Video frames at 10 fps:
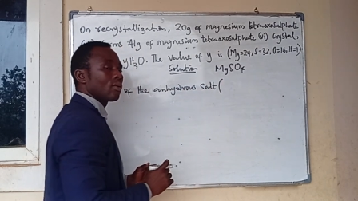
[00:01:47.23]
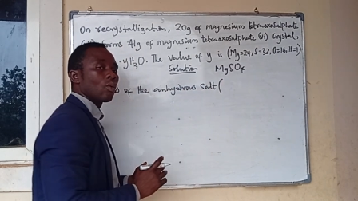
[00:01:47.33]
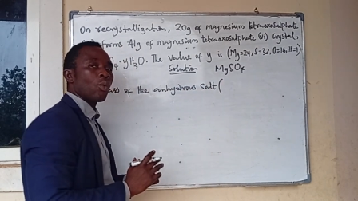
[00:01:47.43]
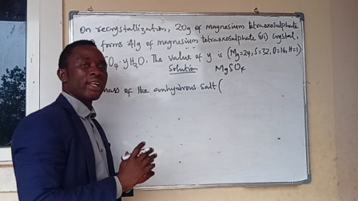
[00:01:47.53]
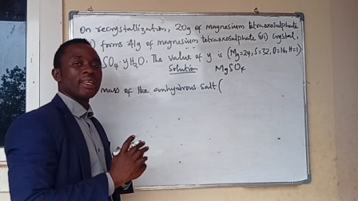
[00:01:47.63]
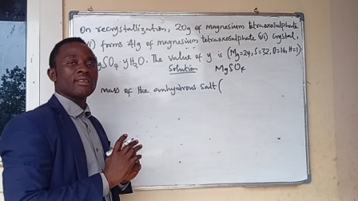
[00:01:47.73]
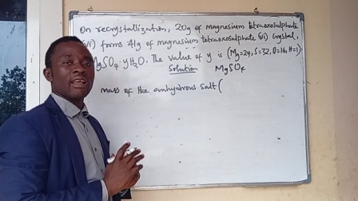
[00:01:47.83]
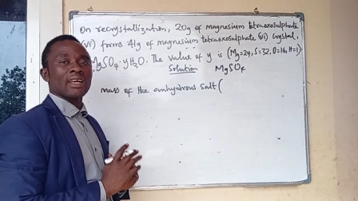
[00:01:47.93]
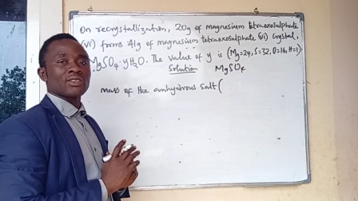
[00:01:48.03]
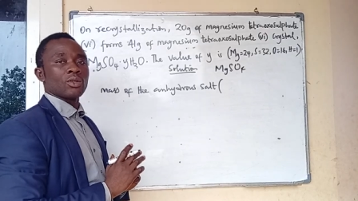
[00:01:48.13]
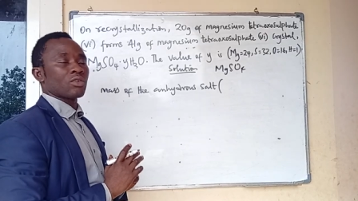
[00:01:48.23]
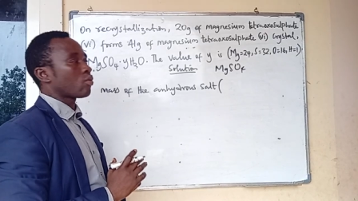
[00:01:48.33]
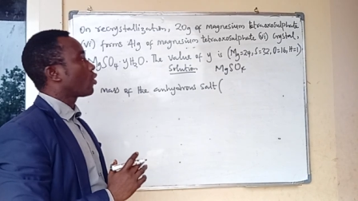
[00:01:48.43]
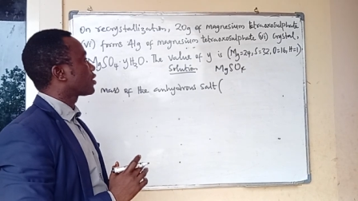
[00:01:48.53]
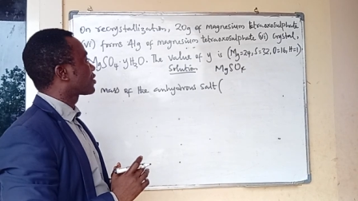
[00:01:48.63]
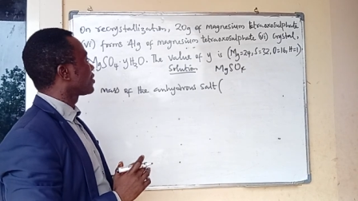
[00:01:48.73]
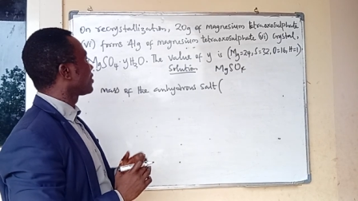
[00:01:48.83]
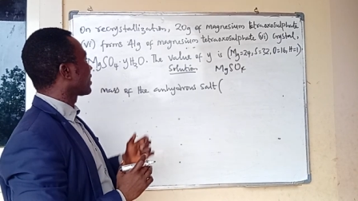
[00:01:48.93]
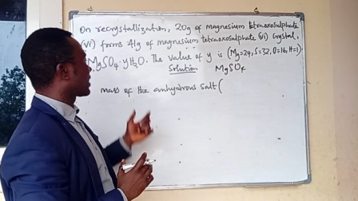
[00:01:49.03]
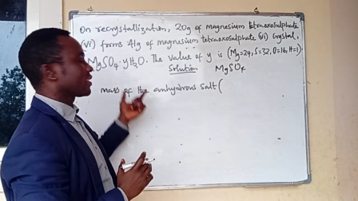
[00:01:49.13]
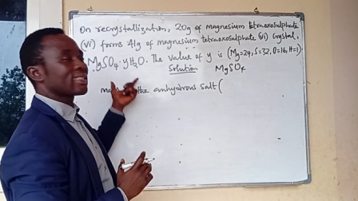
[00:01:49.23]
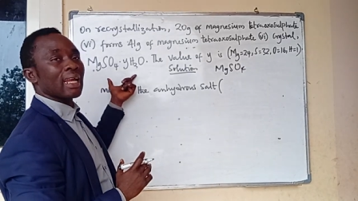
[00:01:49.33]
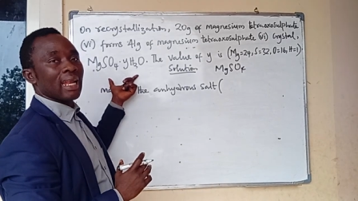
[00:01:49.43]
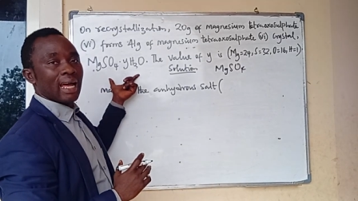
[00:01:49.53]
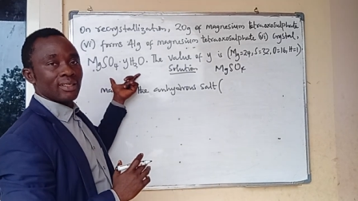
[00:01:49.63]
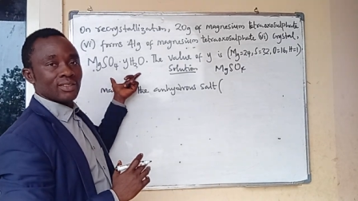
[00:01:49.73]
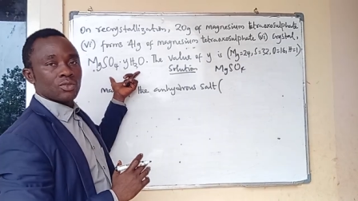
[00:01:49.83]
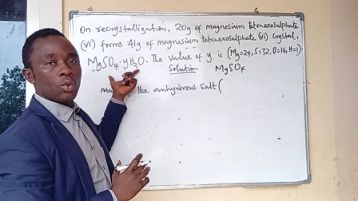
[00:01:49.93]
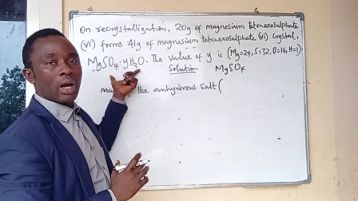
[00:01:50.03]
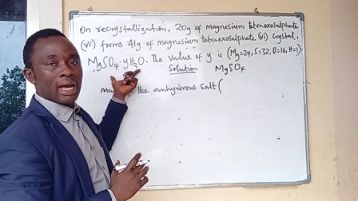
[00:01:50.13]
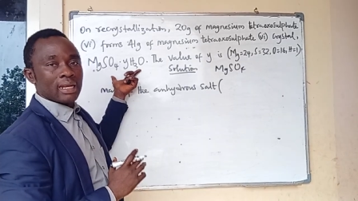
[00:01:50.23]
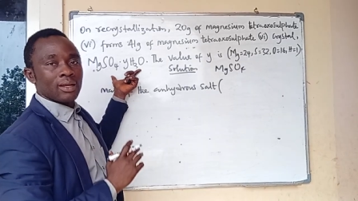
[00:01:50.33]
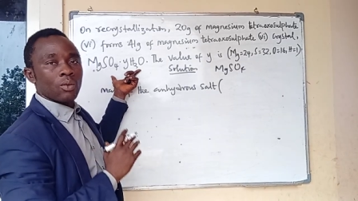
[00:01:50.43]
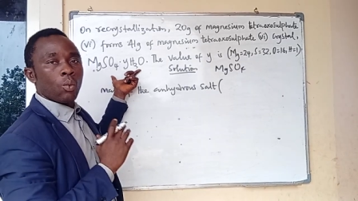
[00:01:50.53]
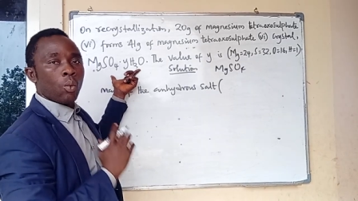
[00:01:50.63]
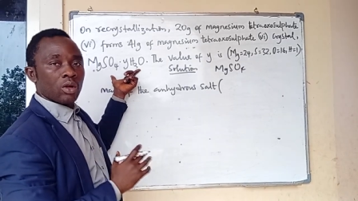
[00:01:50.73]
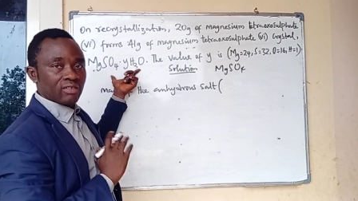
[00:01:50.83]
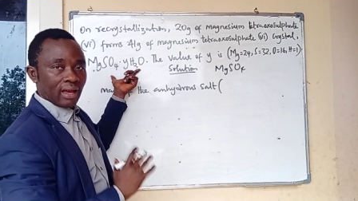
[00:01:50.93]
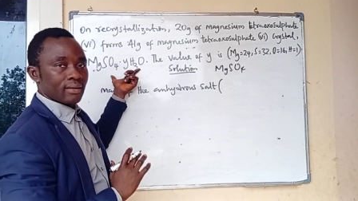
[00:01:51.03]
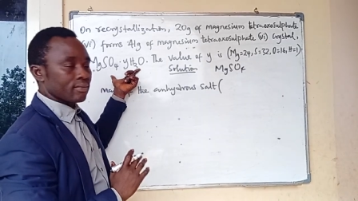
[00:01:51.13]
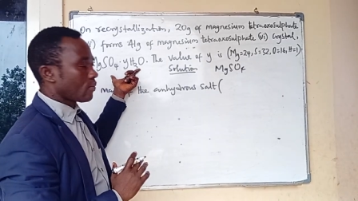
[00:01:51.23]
when it has not what? Crystallized to carry water